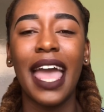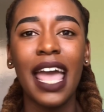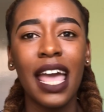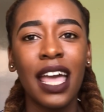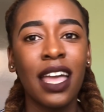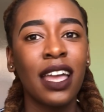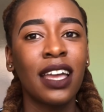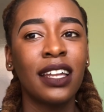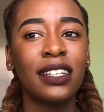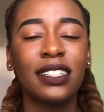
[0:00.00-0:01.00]

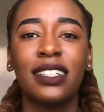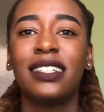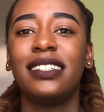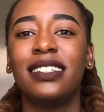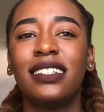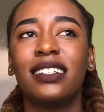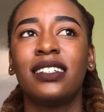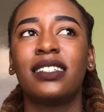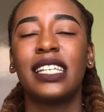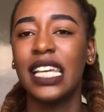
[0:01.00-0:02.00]
And
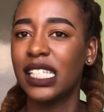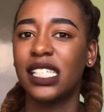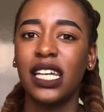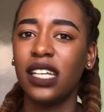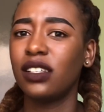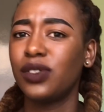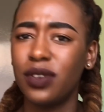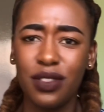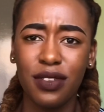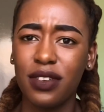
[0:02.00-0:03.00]
the next day, the
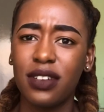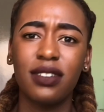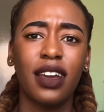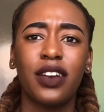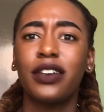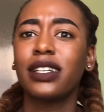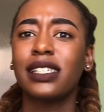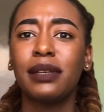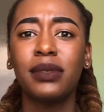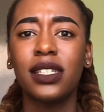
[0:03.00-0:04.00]
23rd, I got
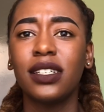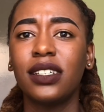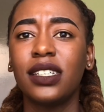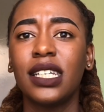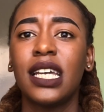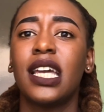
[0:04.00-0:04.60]
accepted.